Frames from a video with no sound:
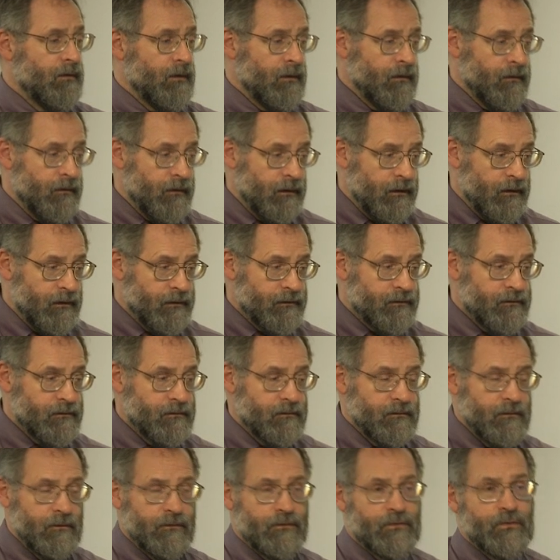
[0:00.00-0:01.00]
And
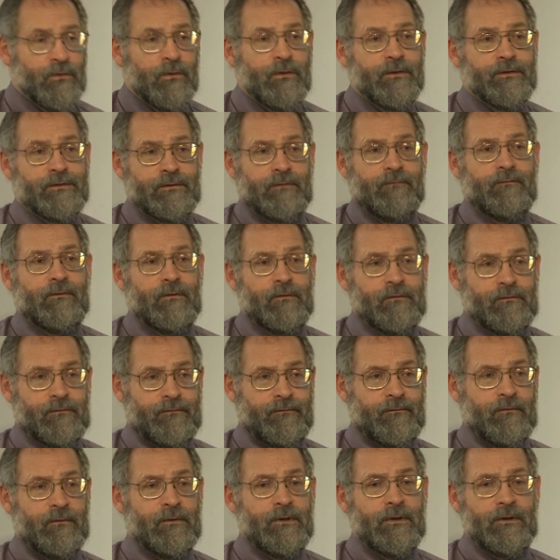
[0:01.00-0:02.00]
the choice of those
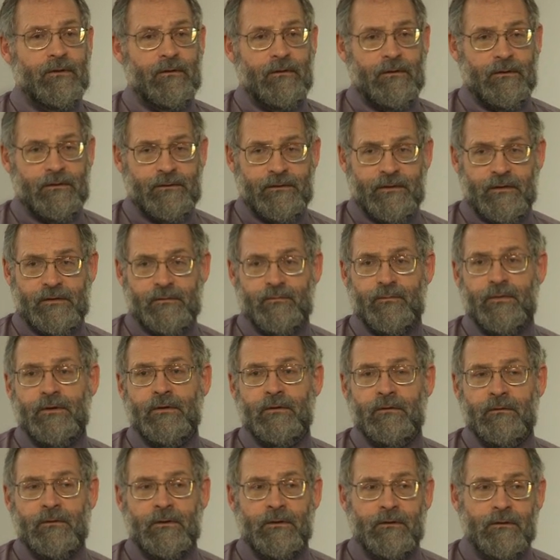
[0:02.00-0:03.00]
4 areas has
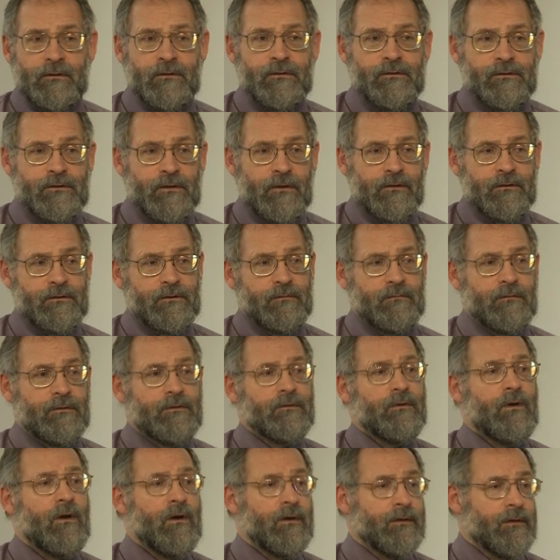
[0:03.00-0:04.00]
been in conjunction
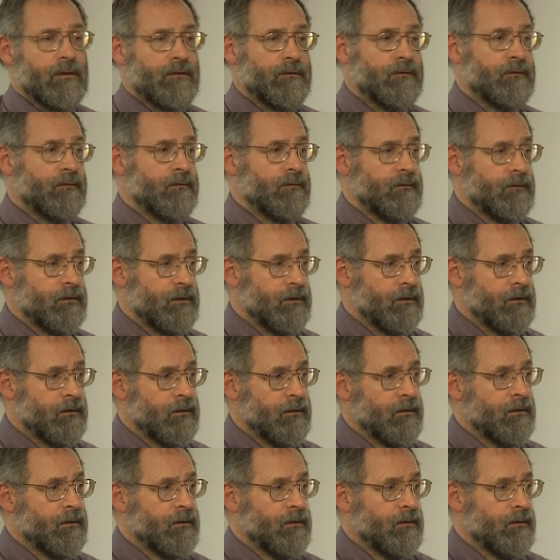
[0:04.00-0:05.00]
with talking to the
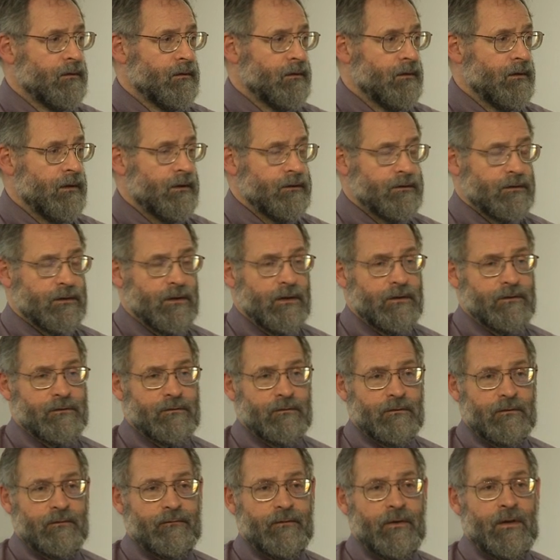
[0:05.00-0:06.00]

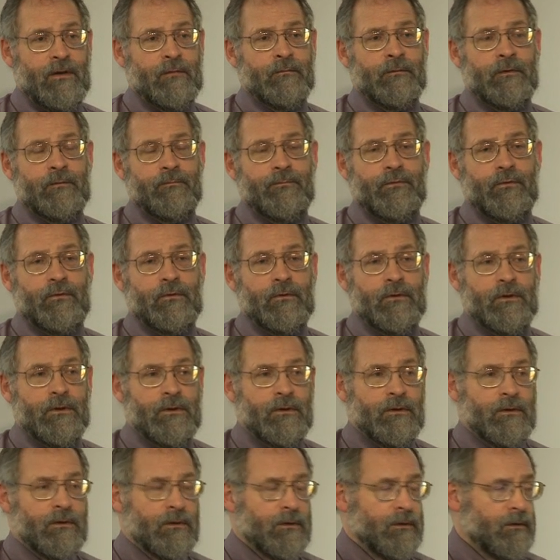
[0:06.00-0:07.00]
Educational Development
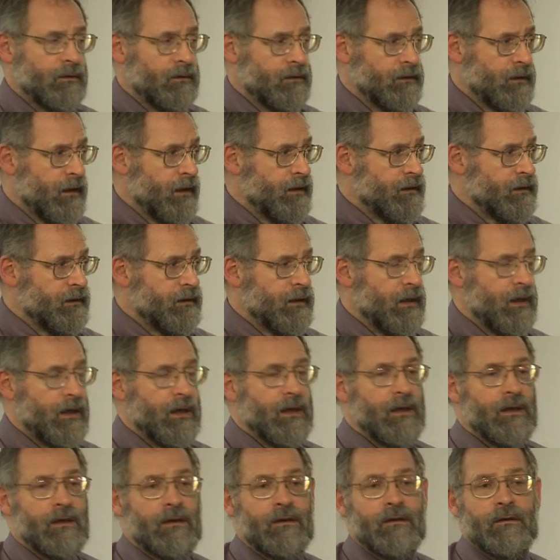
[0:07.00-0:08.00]
Board, the
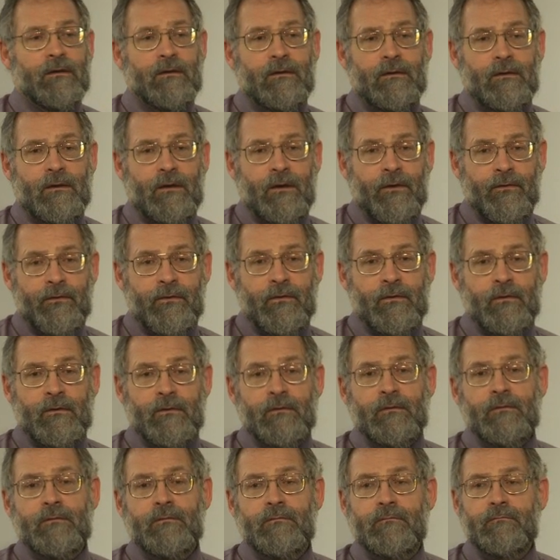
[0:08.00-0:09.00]
IDA,
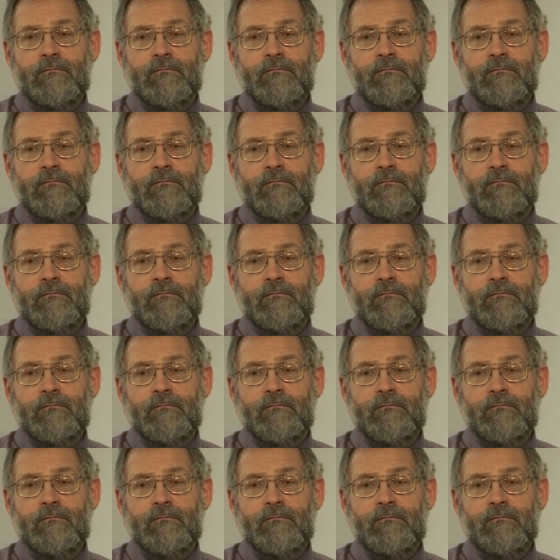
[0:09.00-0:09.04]
other